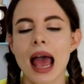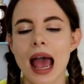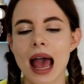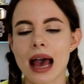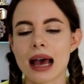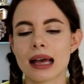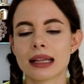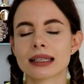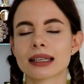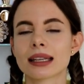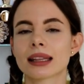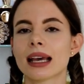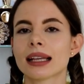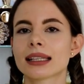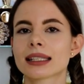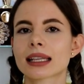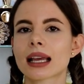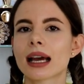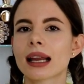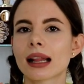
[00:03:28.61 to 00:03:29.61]
and
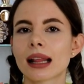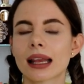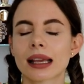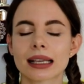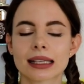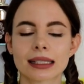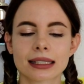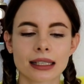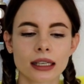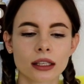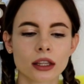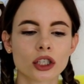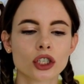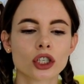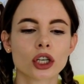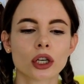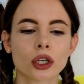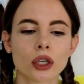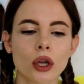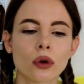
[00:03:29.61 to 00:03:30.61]
that's kind of like a
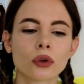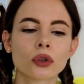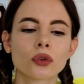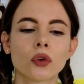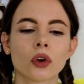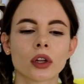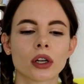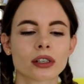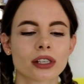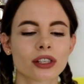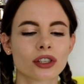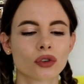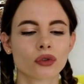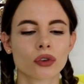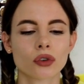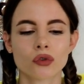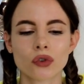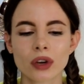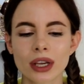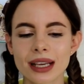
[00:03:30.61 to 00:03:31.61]
signature note for Narciso
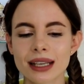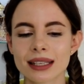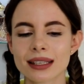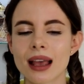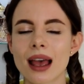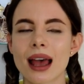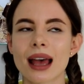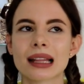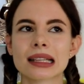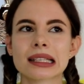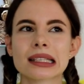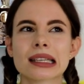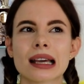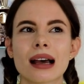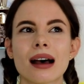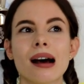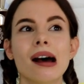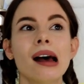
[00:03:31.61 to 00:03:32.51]
Rodriguez. And